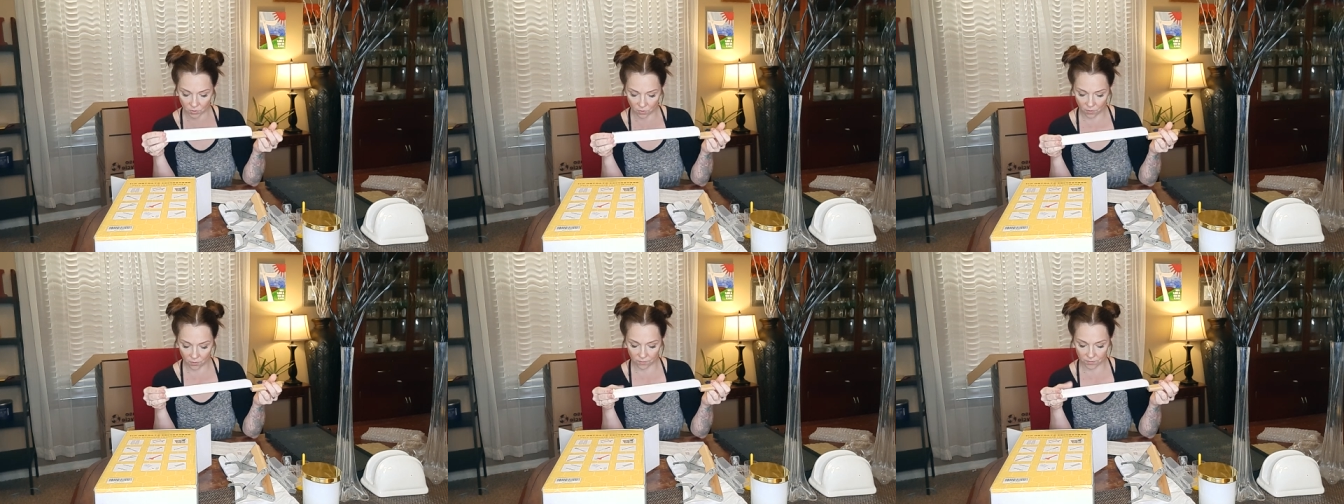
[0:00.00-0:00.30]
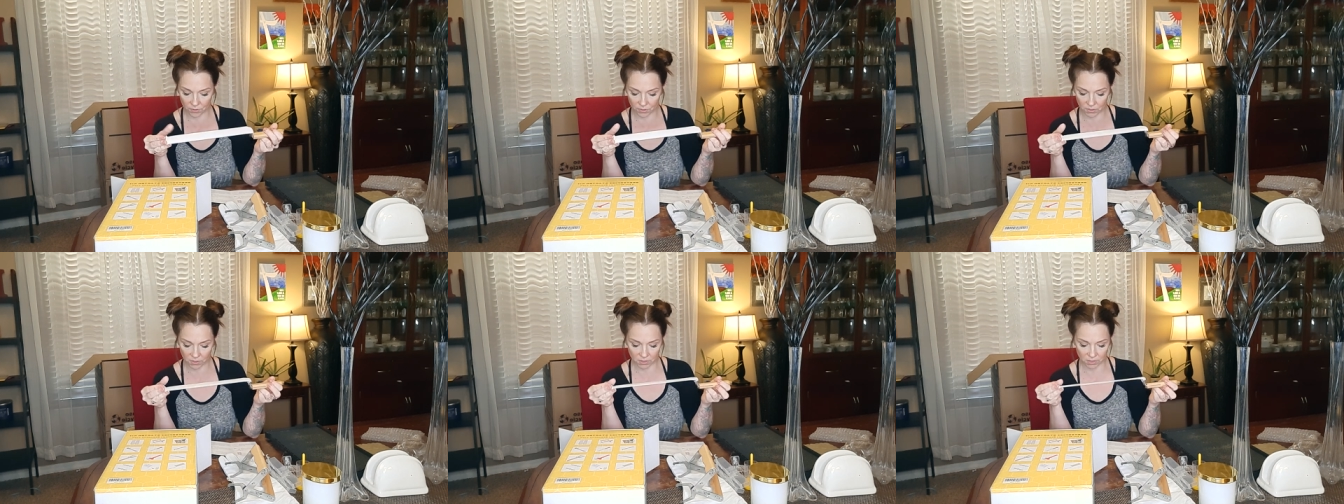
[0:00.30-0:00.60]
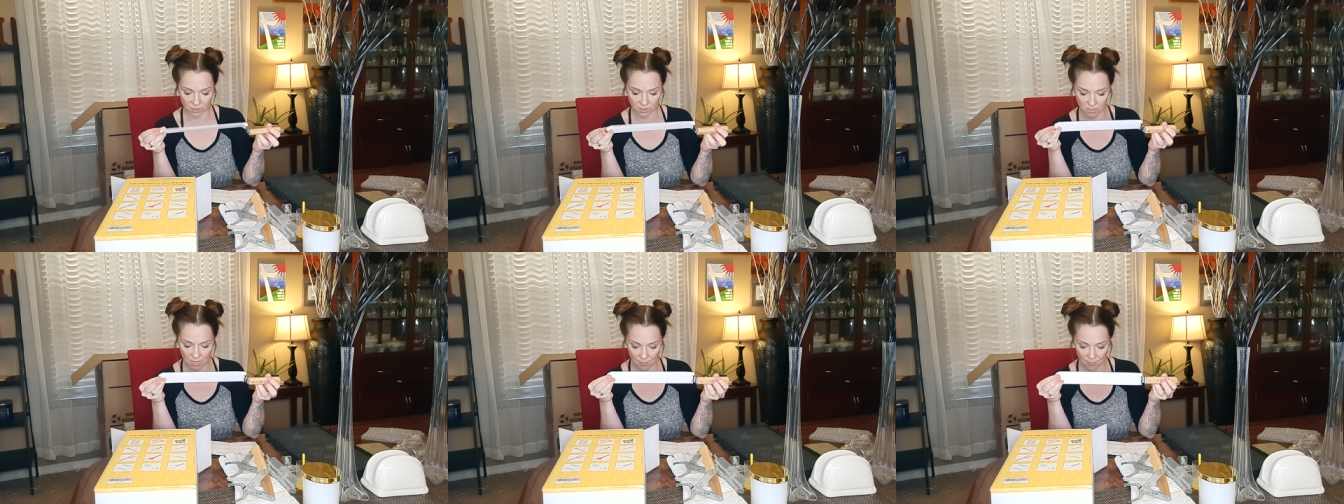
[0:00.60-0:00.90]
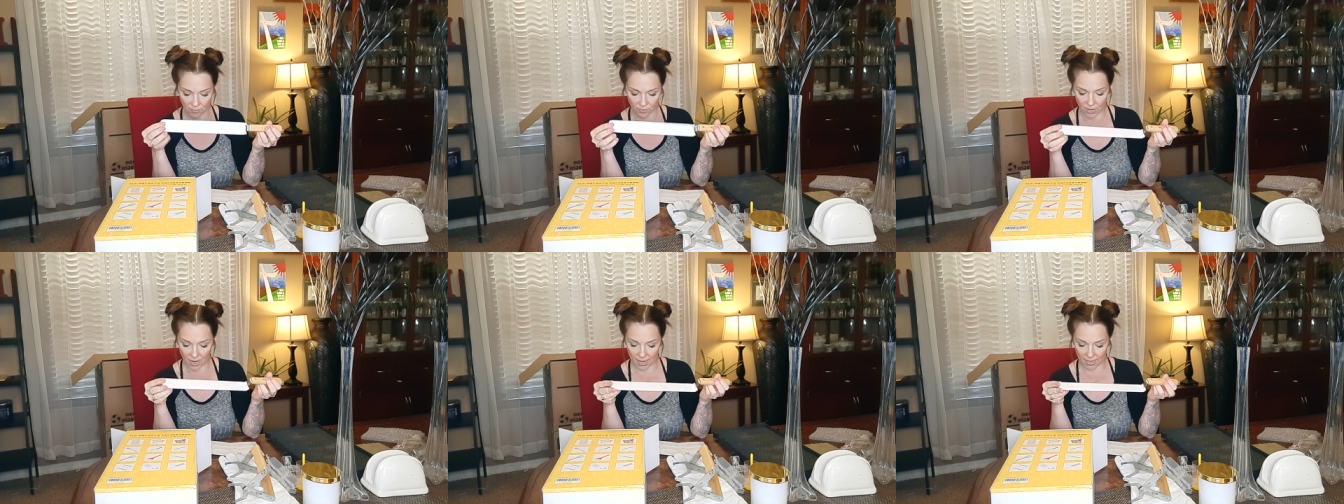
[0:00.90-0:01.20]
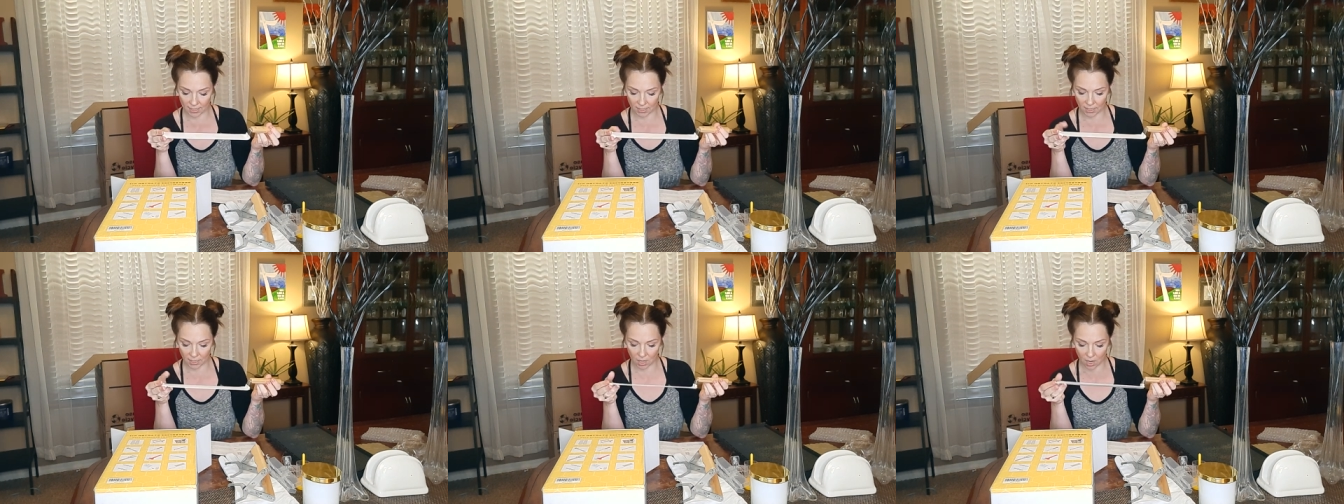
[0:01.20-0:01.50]
tool for
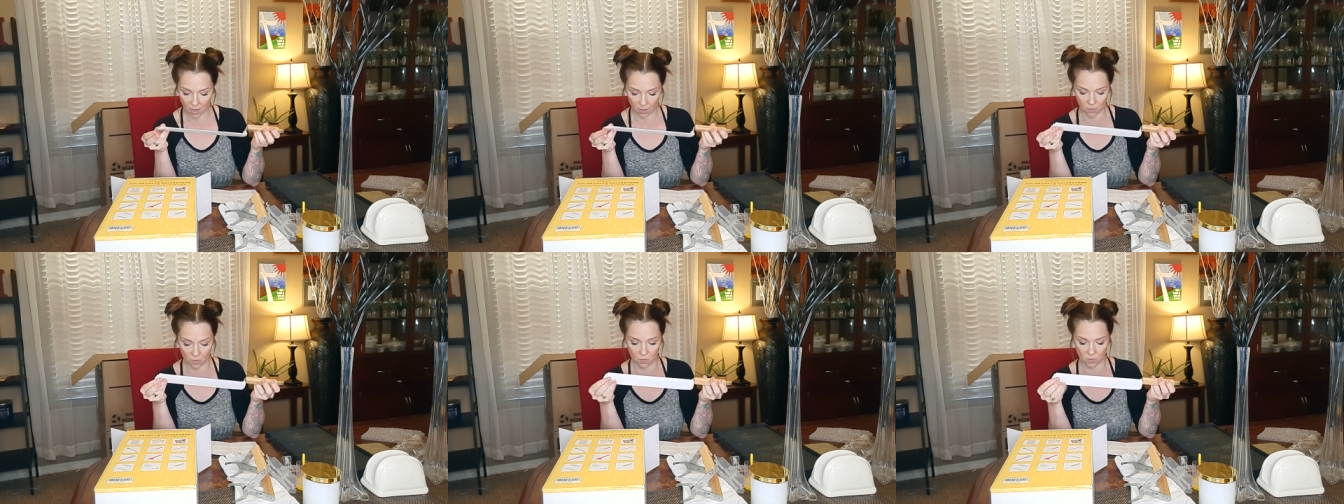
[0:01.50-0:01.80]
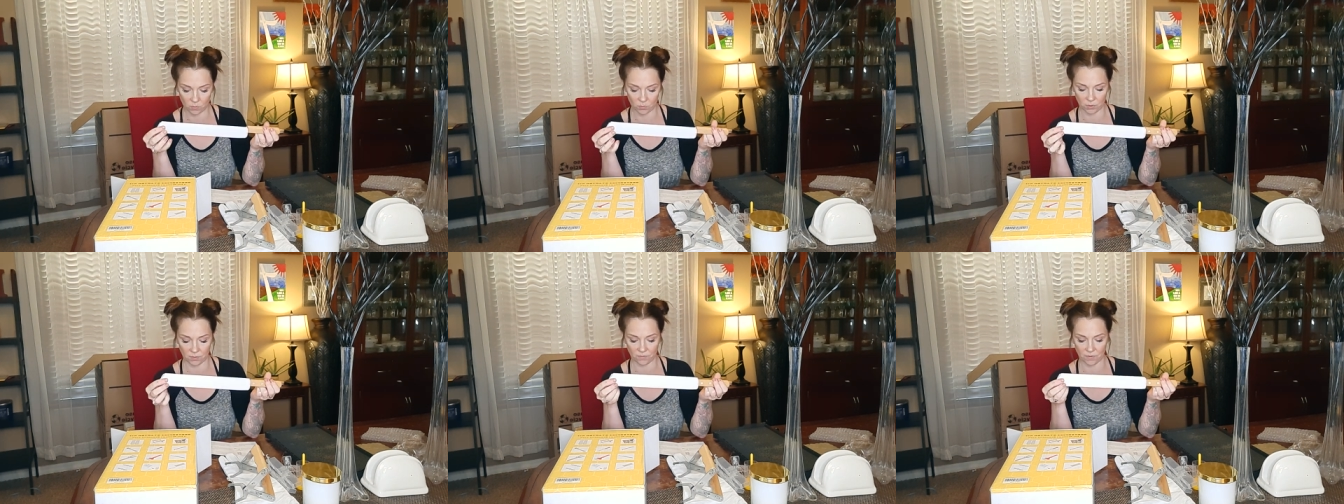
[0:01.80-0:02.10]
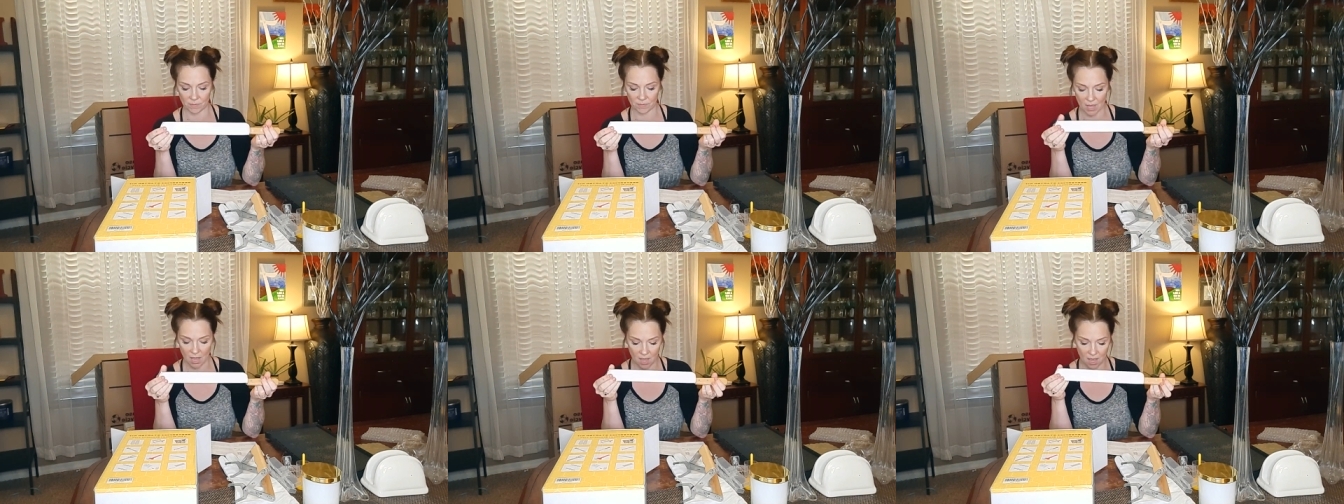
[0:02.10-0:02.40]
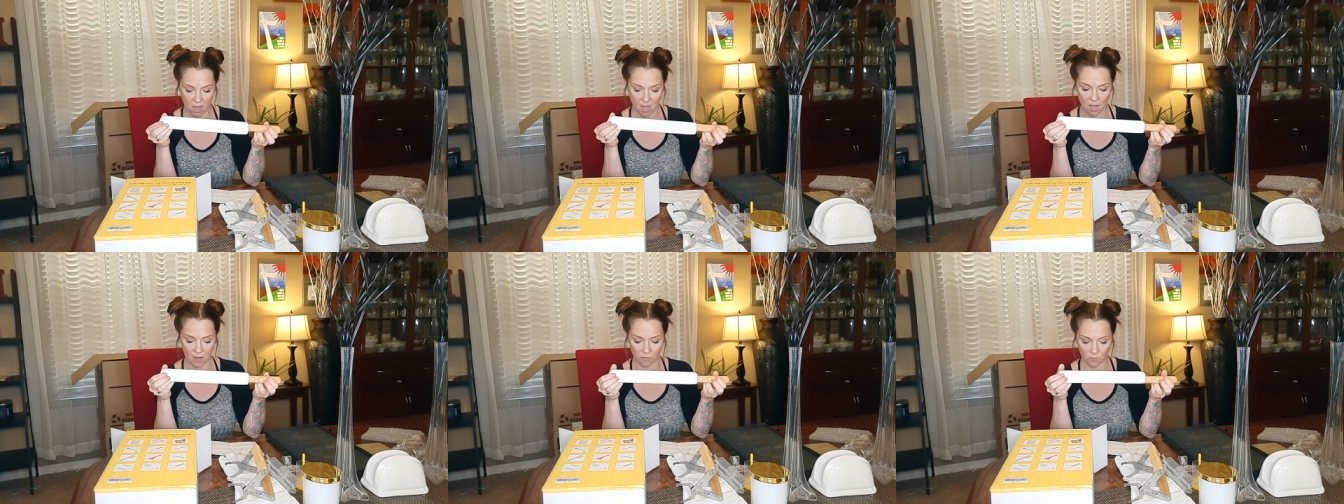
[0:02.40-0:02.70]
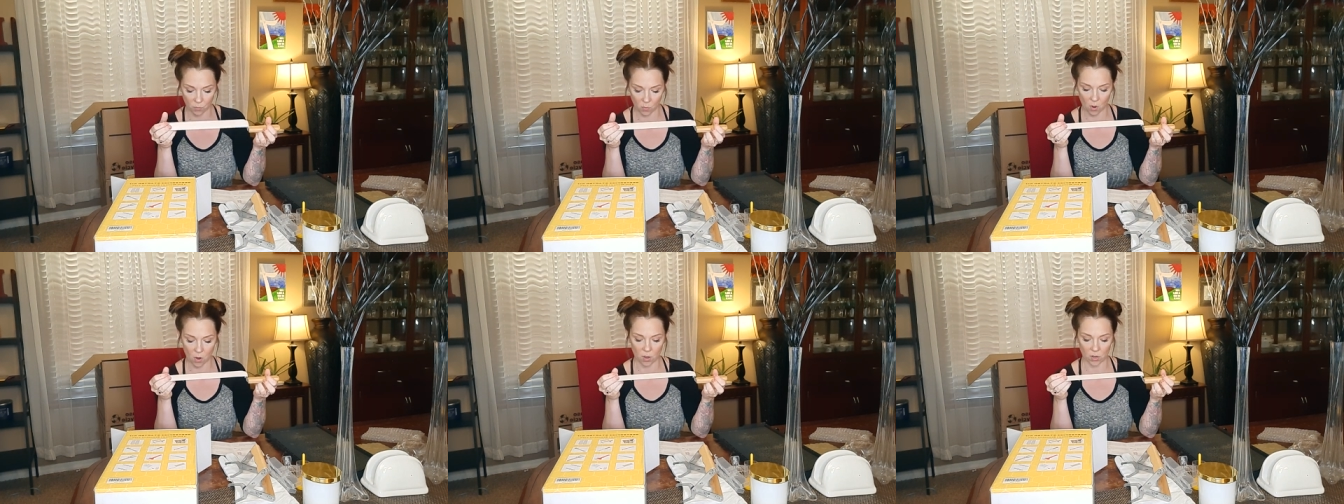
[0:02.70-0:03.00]
separating combs from the
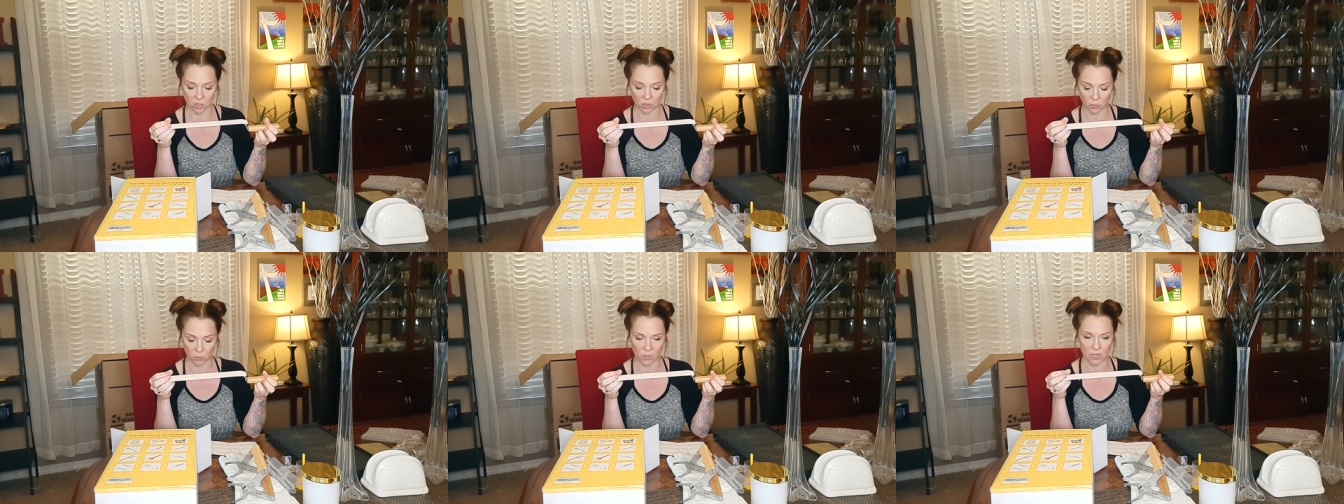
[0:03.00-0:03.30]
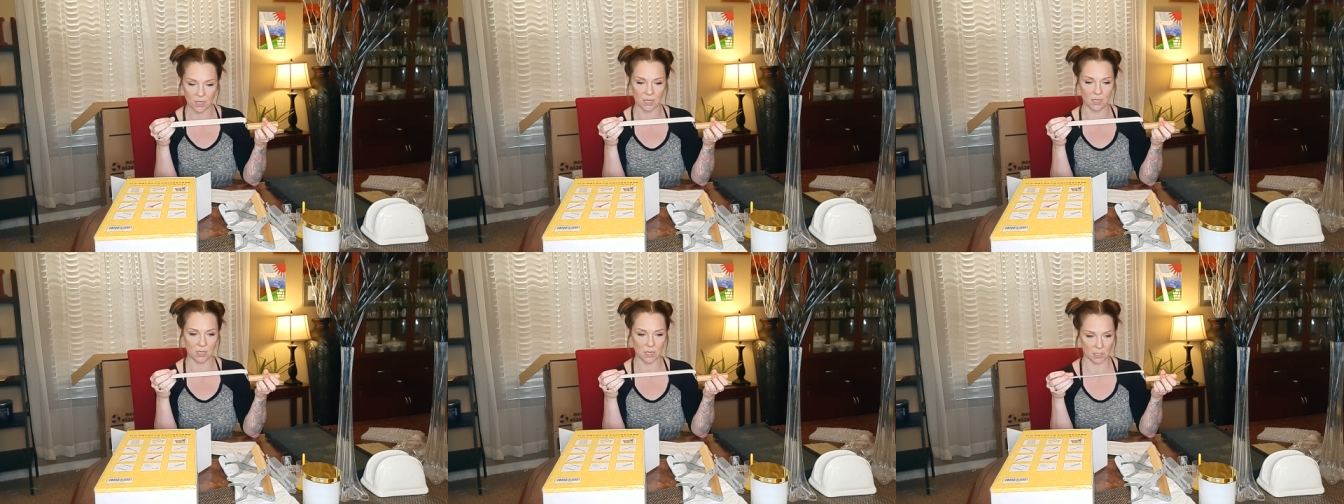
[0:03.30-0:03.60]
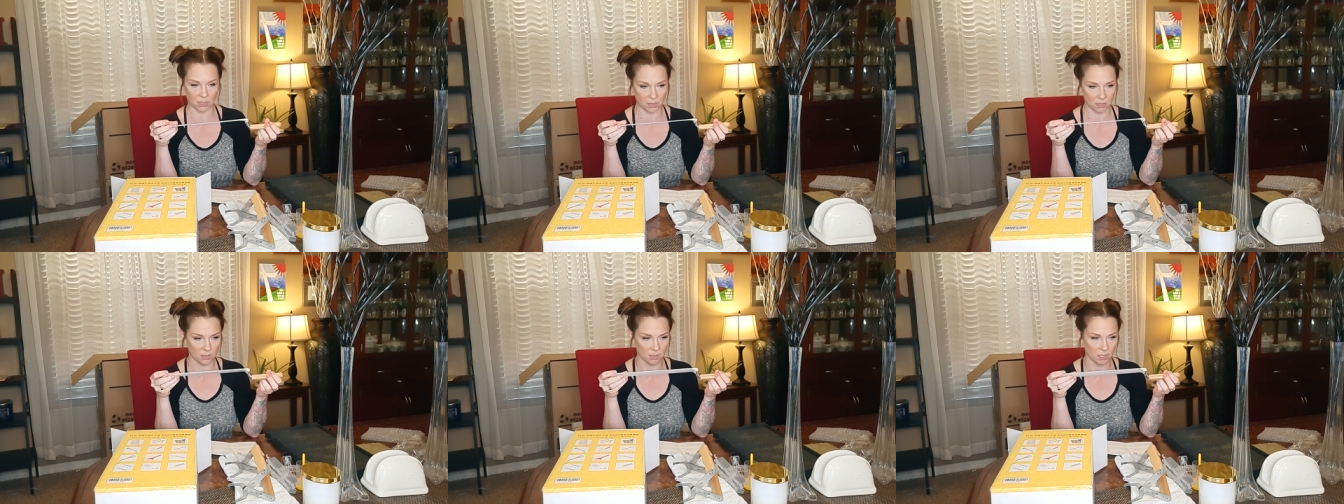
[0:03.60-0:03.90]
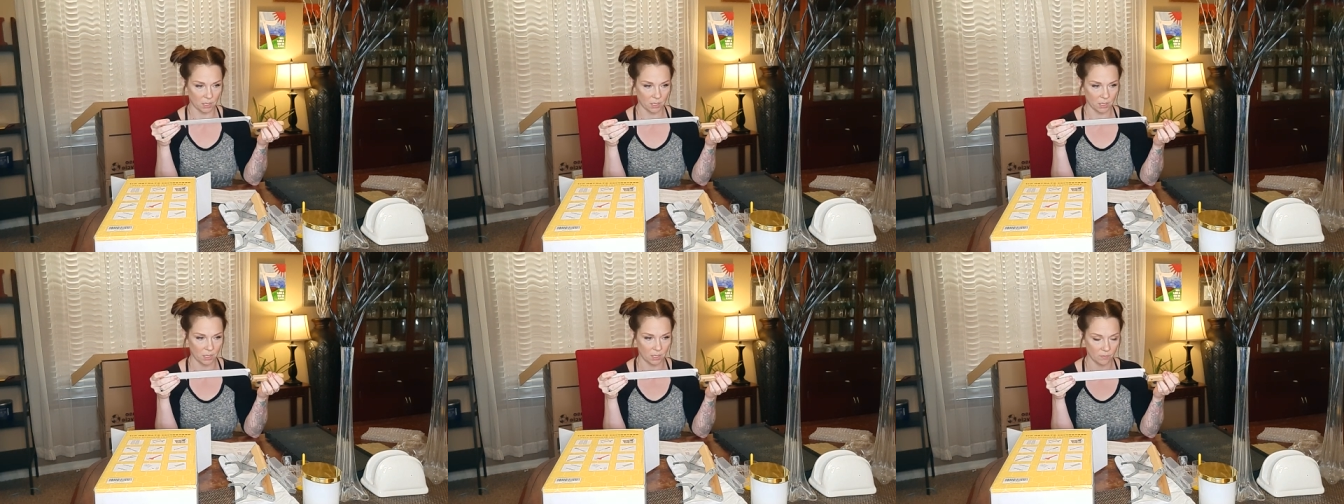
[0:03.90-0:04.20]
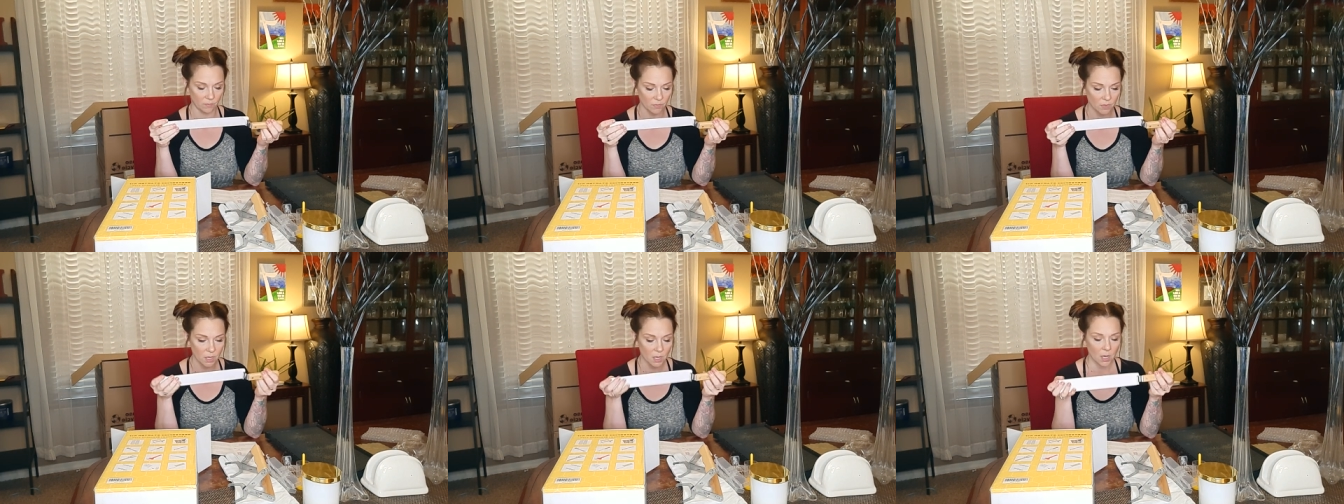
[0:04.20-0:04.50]
hive walls when necessary.